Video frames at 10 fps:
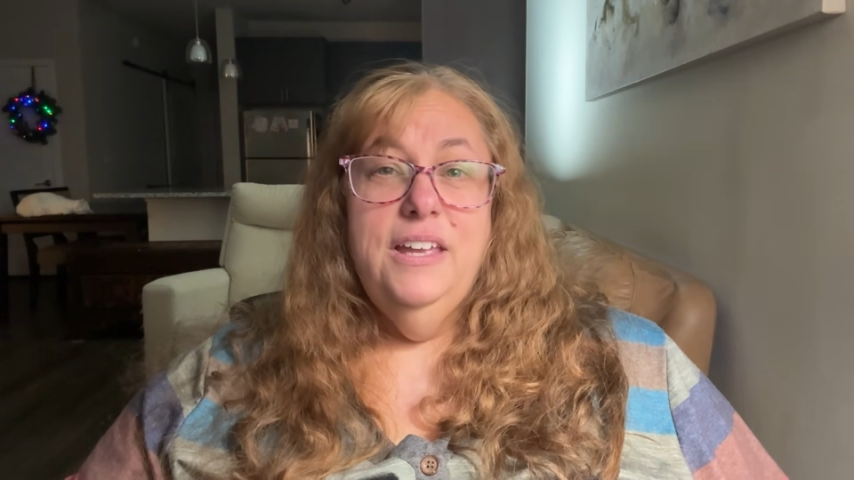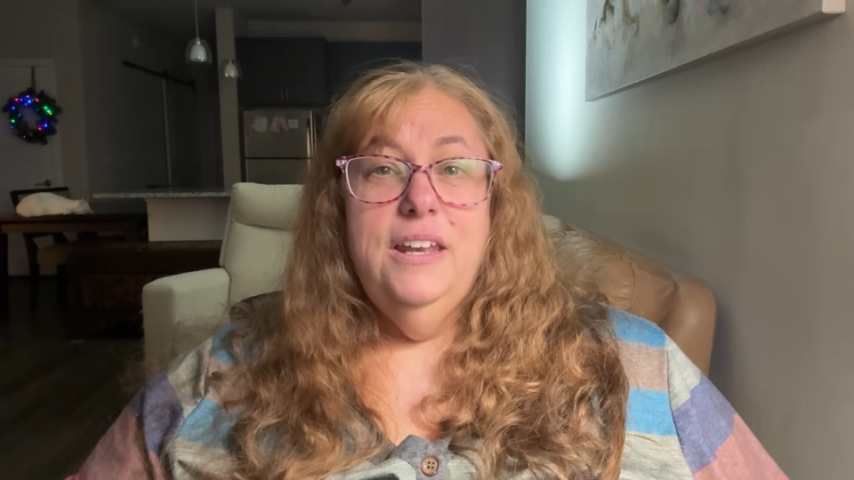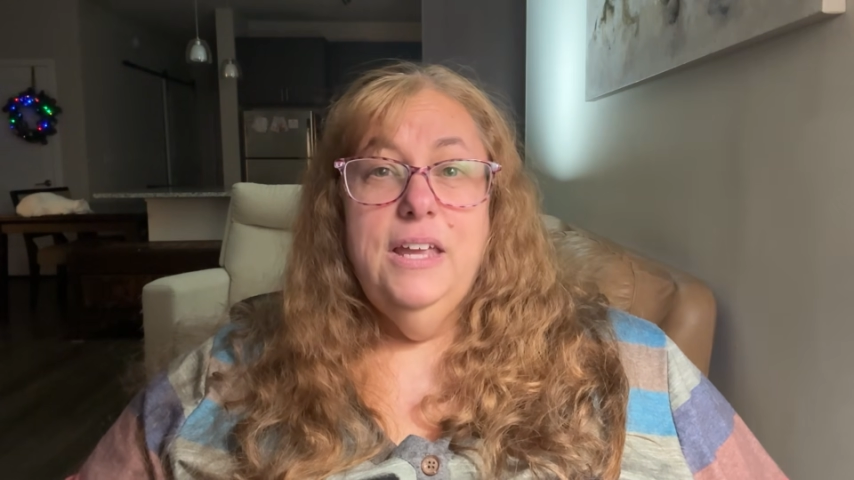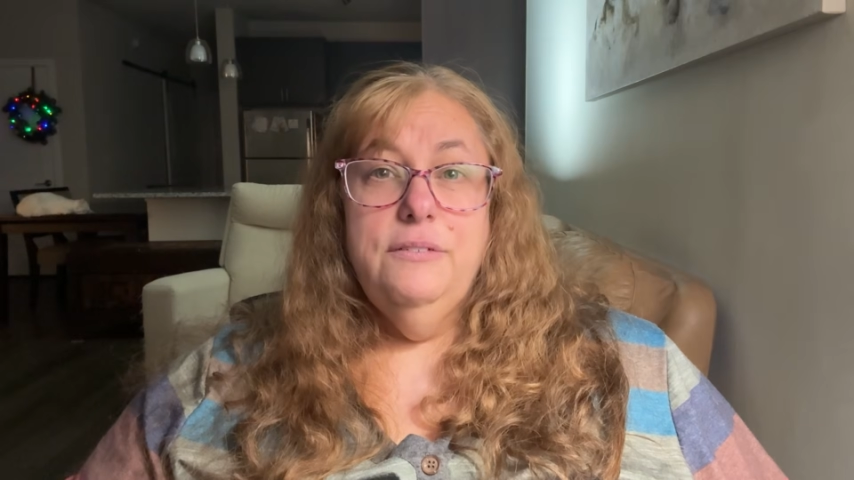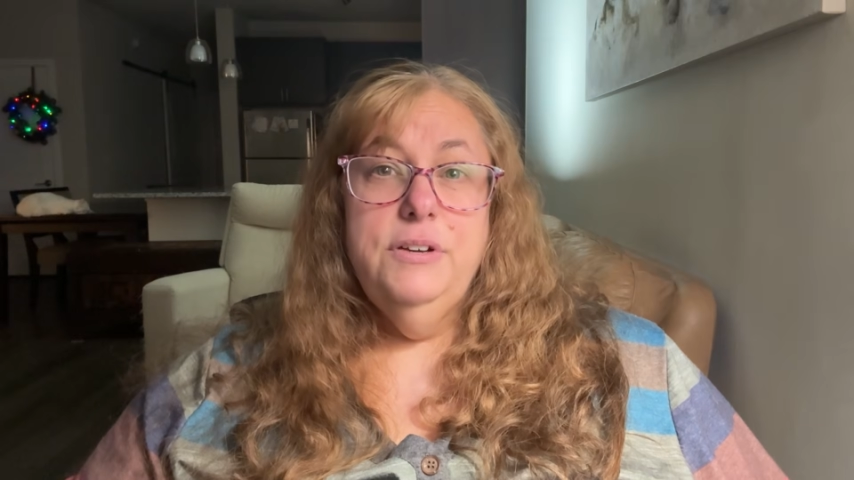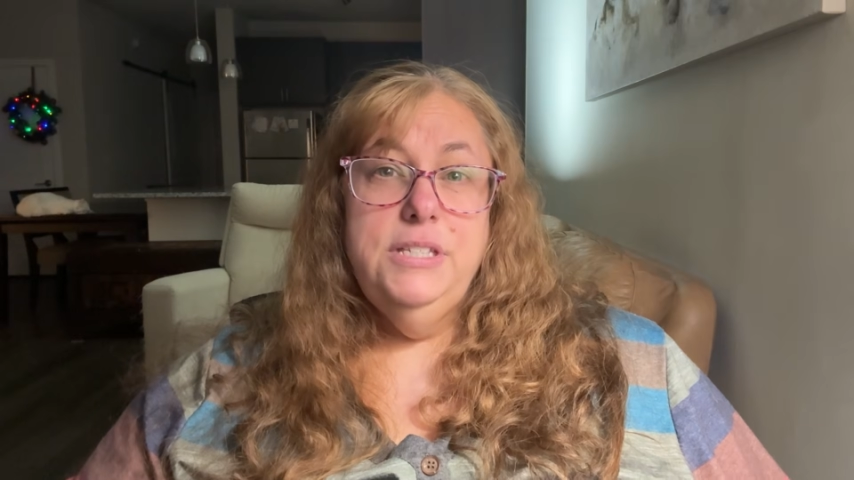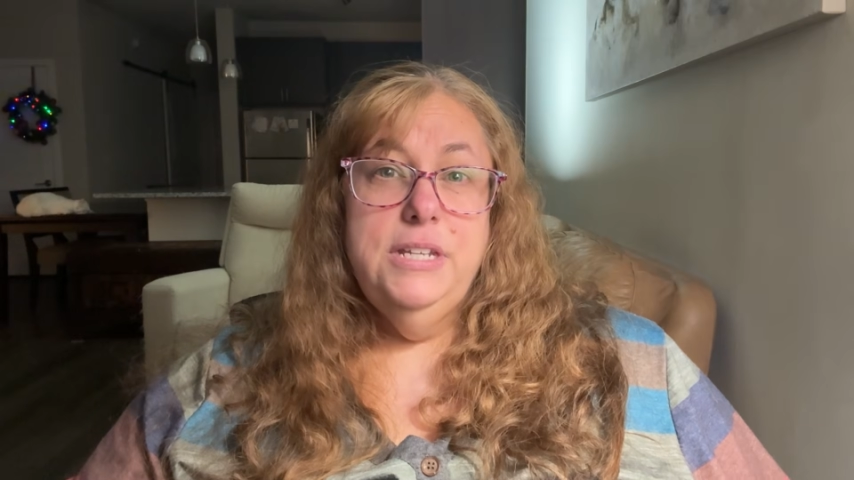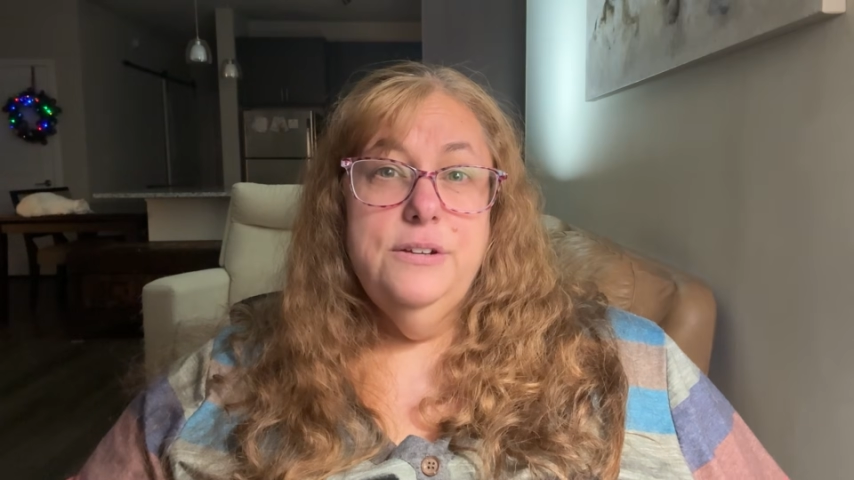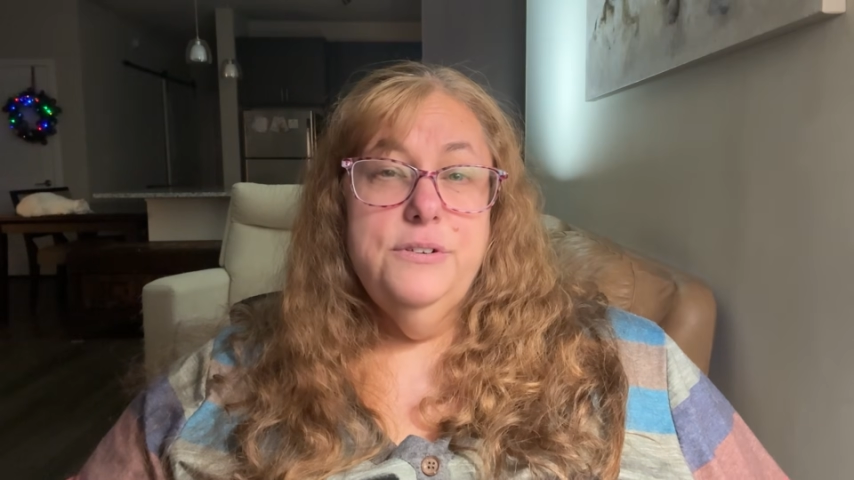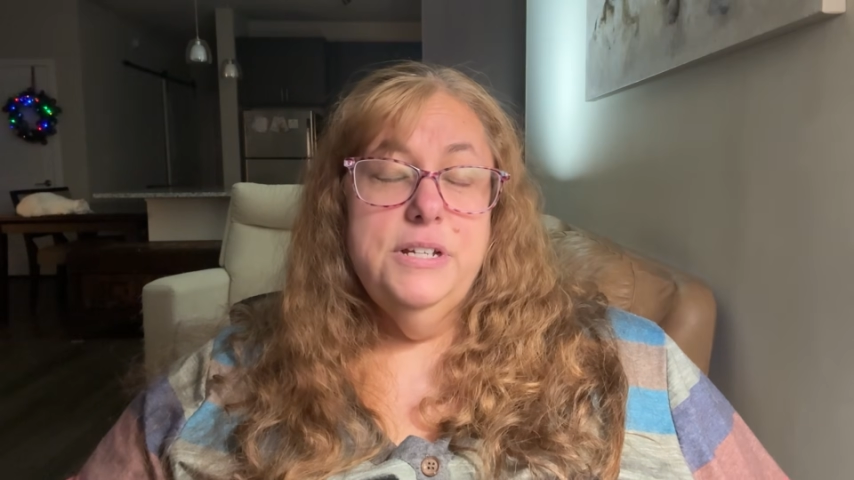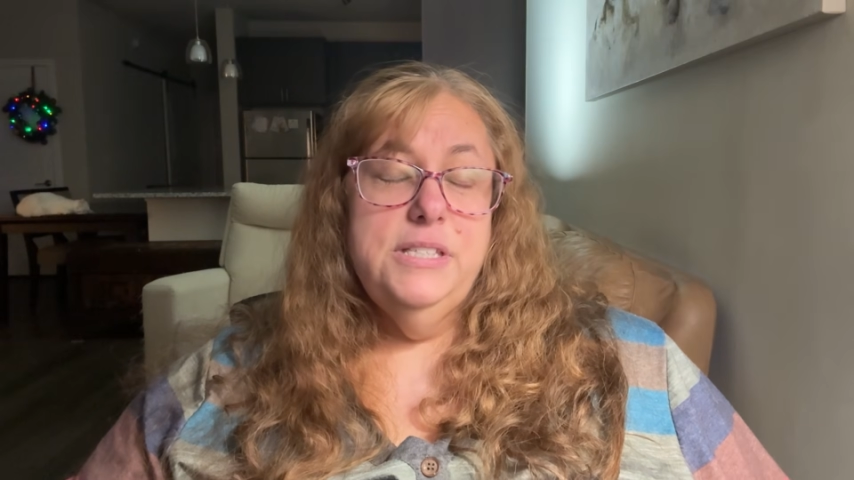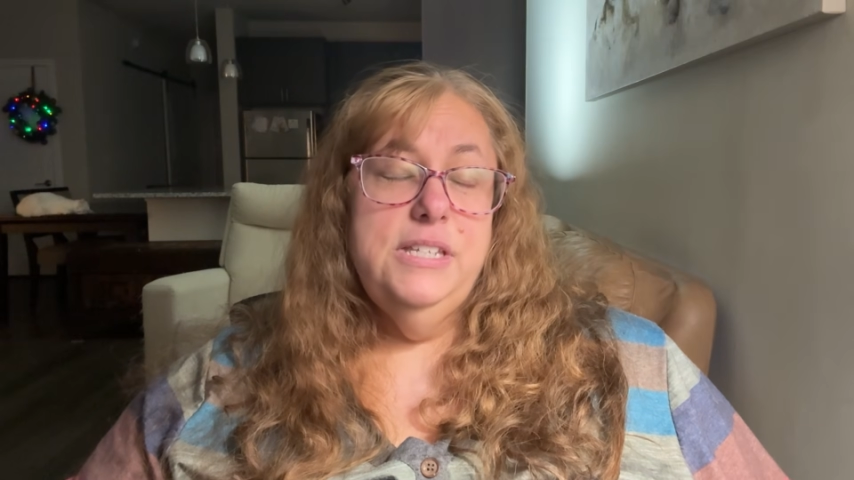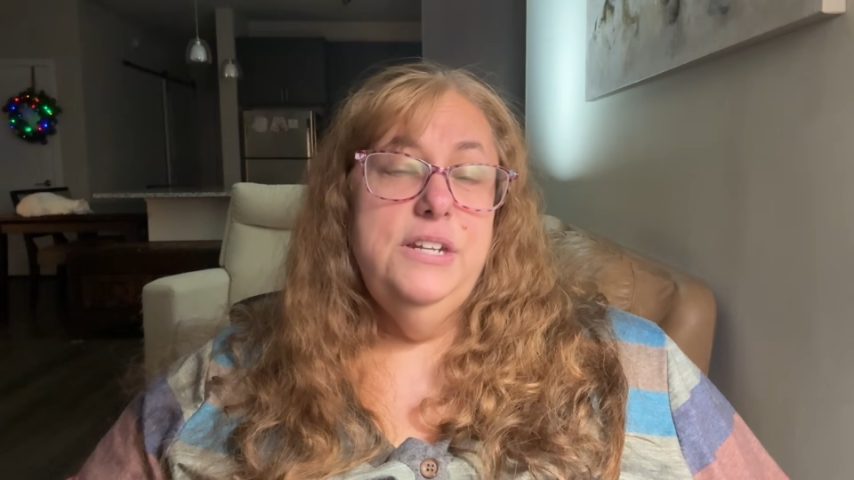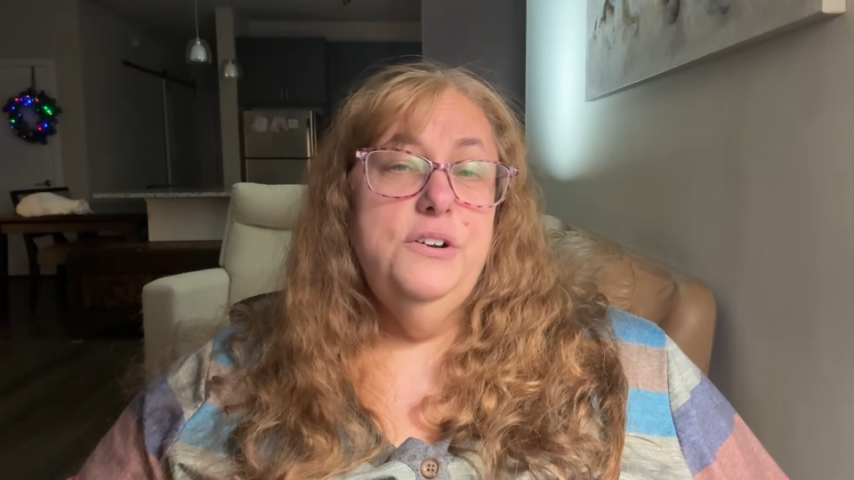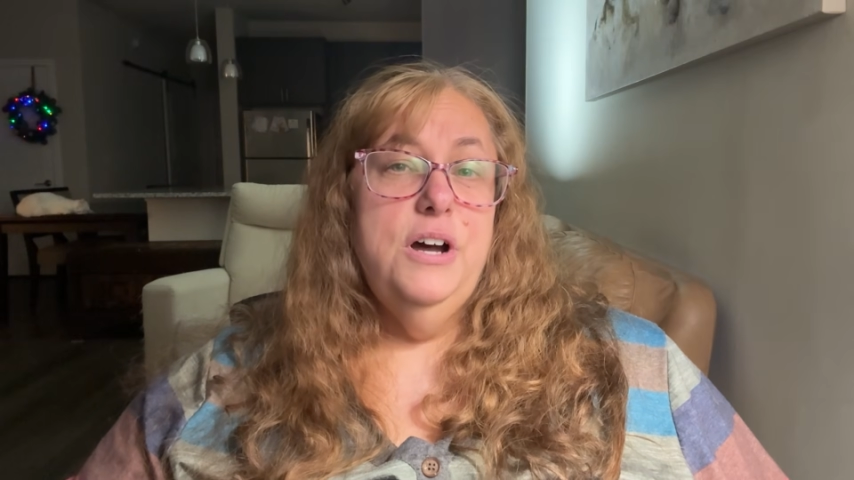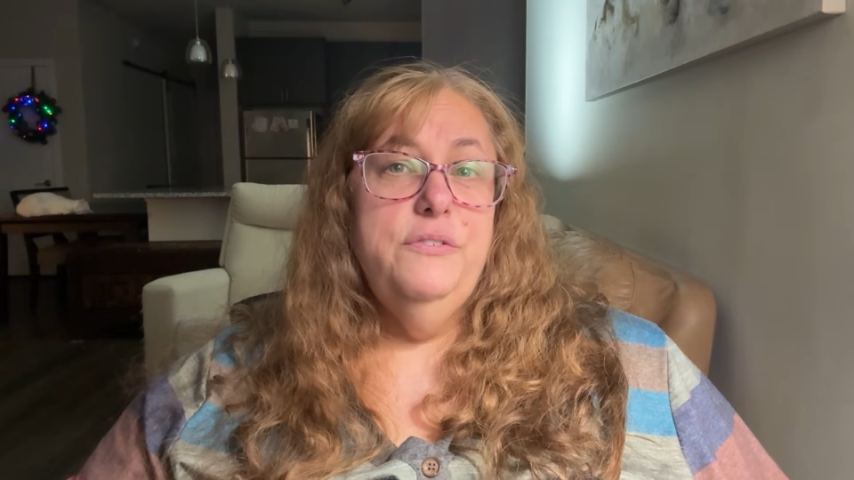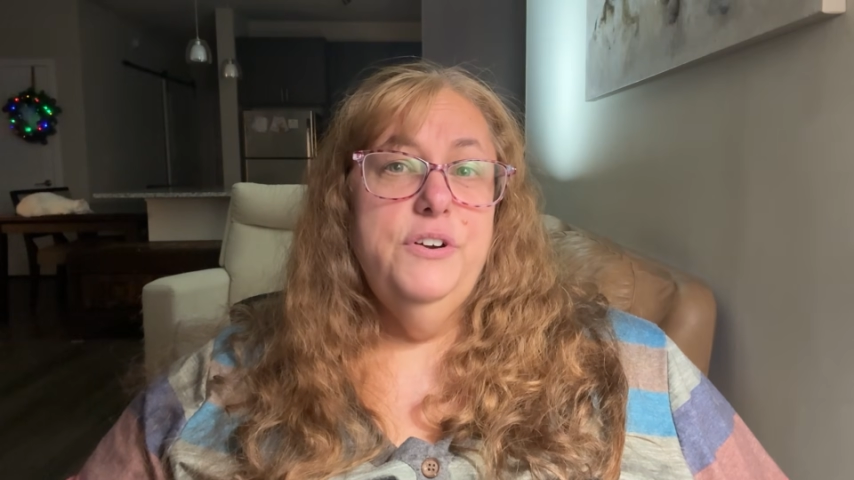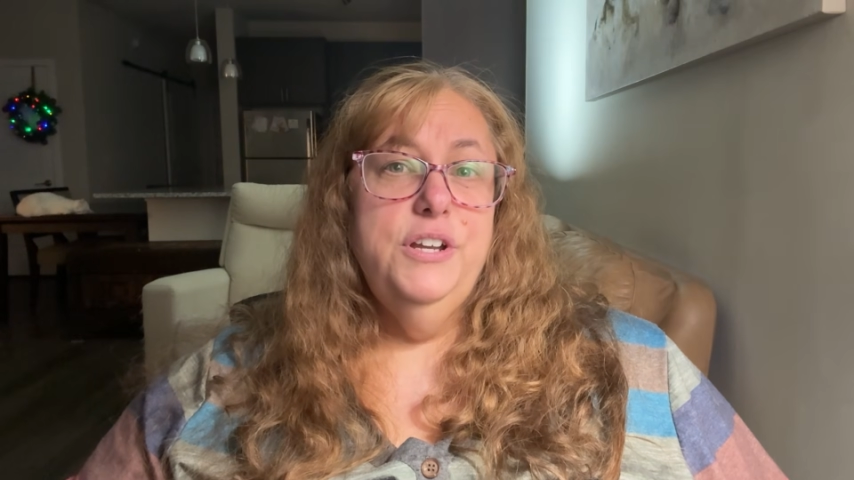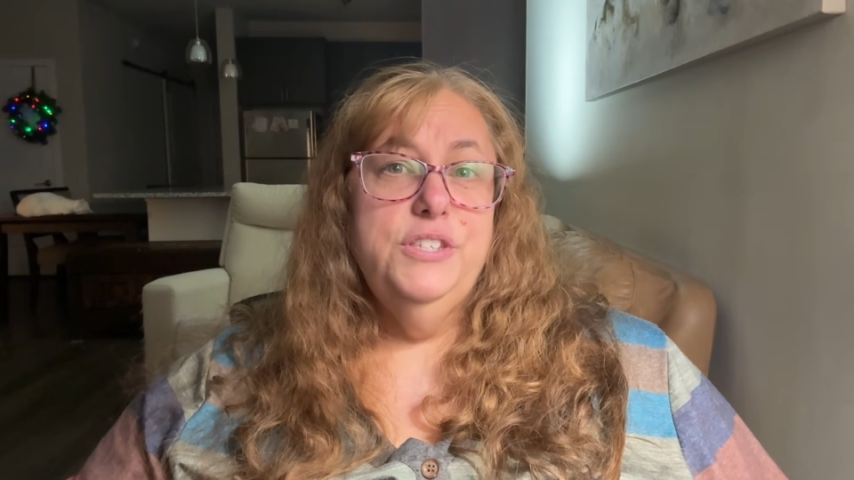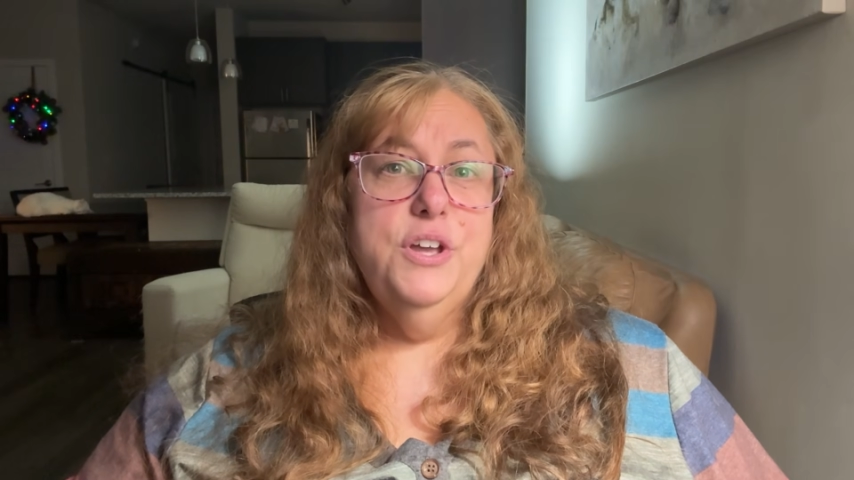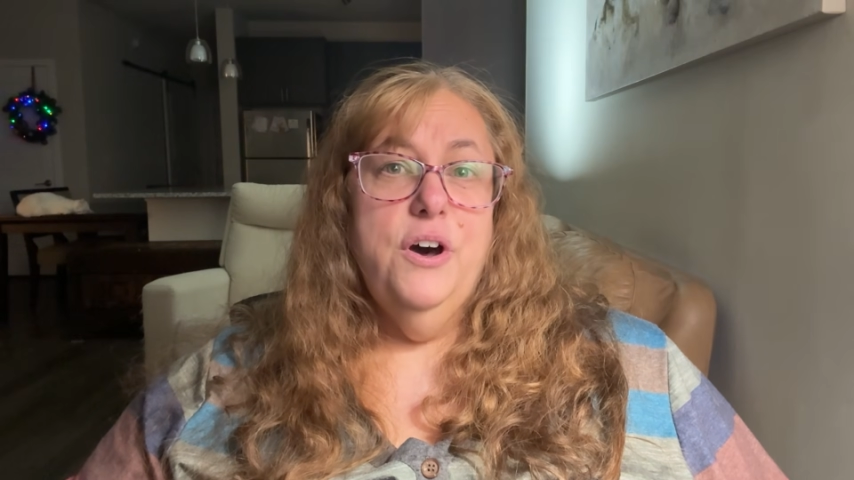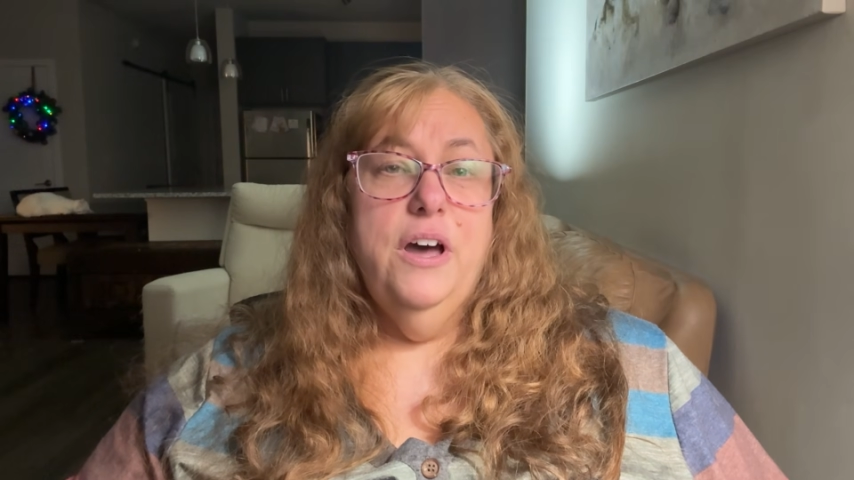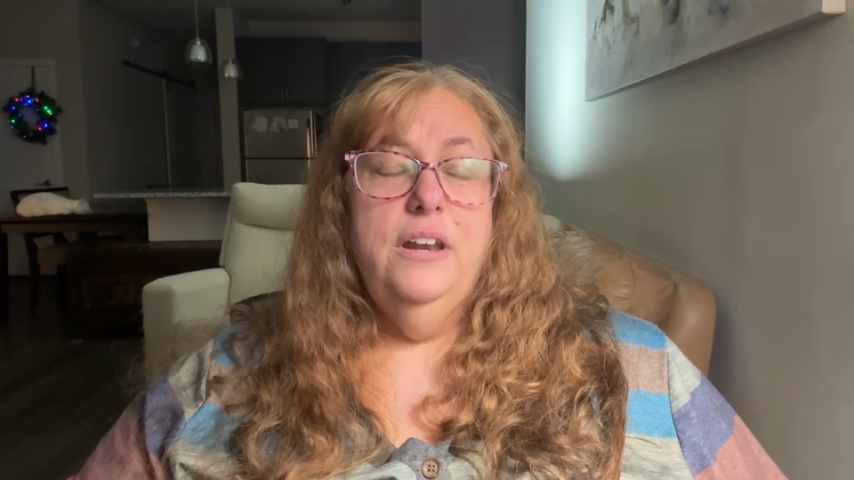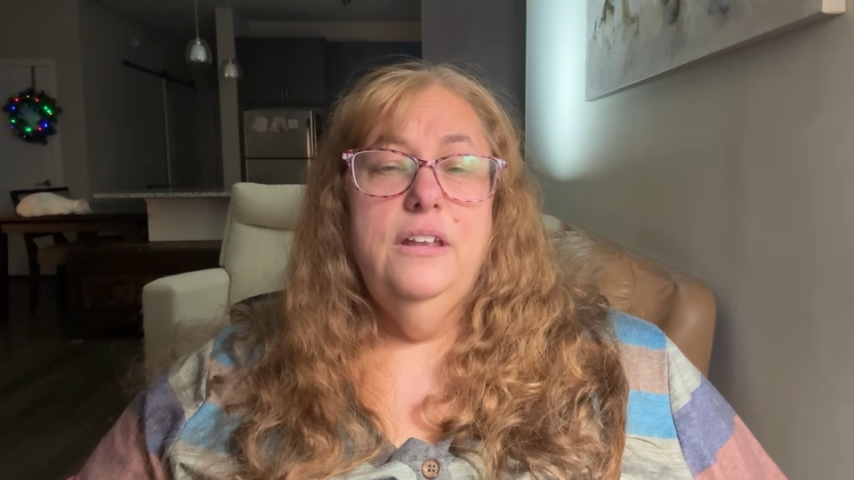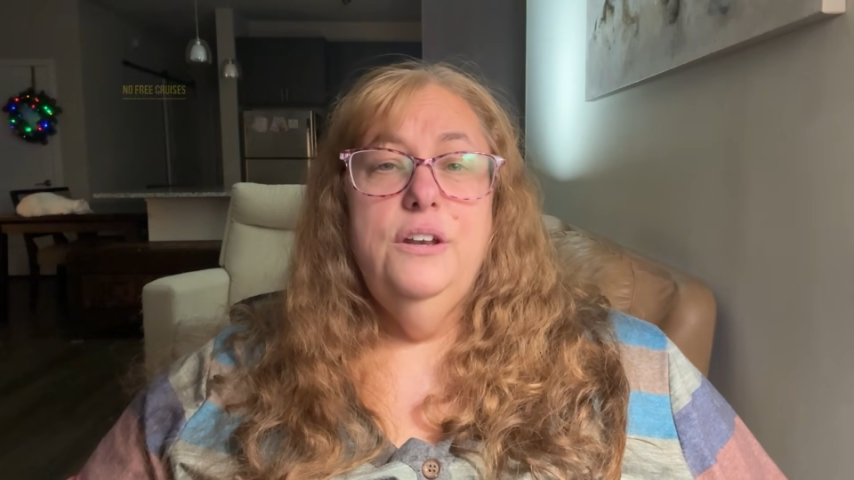and every single casino offer is gone.